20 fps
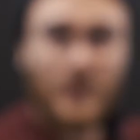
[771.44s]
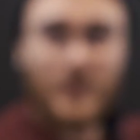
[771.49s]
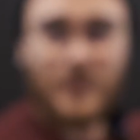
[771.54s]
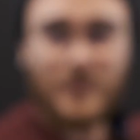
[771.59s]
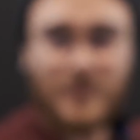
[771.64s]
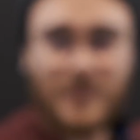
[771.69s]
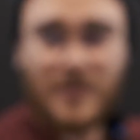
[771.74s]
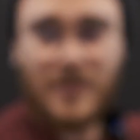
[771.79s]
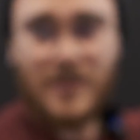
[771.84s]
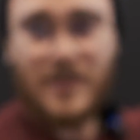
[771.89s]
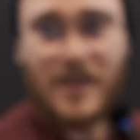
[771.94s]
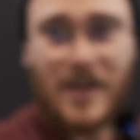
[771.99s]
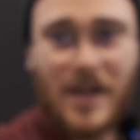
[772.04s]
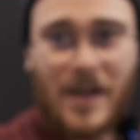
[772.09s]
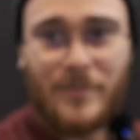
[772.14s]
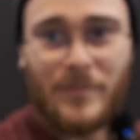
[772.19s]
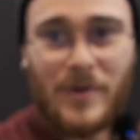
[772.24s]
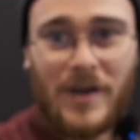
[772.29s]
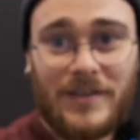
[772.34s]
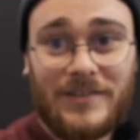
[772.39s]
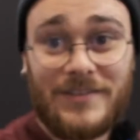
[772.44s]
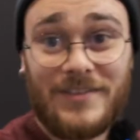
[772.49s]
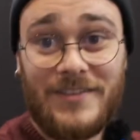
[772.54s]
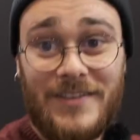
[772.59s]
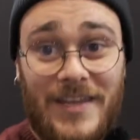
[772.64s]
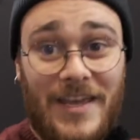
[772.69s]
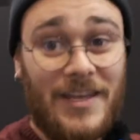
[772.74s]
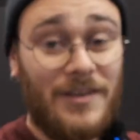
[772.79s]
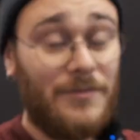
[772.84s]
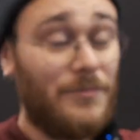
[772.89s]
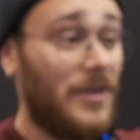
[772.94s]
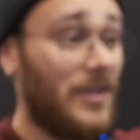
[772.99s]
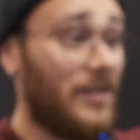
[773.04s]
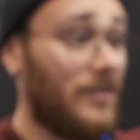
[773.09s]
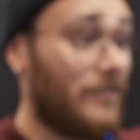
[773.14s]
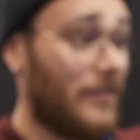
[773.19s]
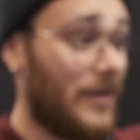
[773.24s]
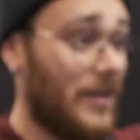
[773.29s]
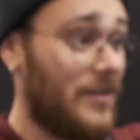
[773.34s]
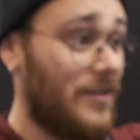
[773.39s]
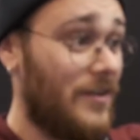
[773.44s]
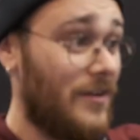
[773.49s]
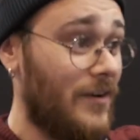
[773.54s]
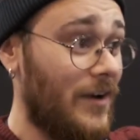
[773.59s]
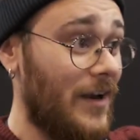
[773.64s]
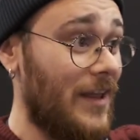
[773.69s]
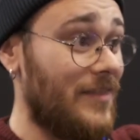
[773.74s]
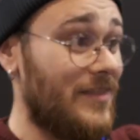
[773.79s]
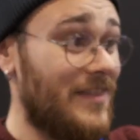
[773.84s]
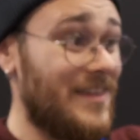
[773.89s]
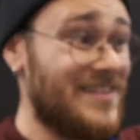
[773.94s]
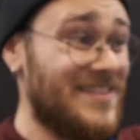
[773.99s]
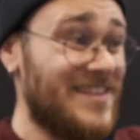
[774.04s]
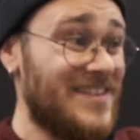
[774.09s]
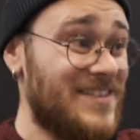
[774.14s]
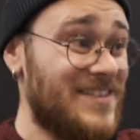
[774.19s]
you see, I'm at 10 mil right here, and this is